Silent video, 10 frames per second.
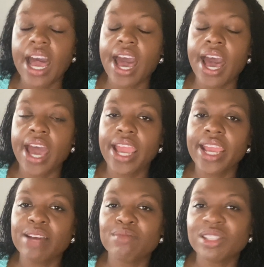I
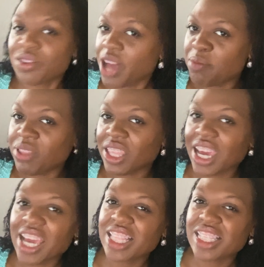am so happy that I
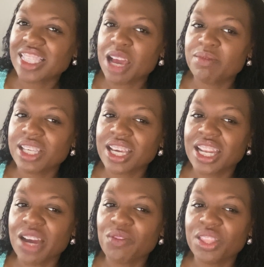had this time to
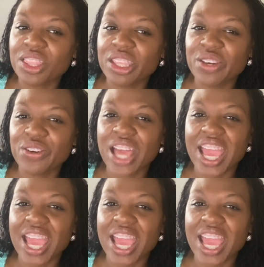connect with you,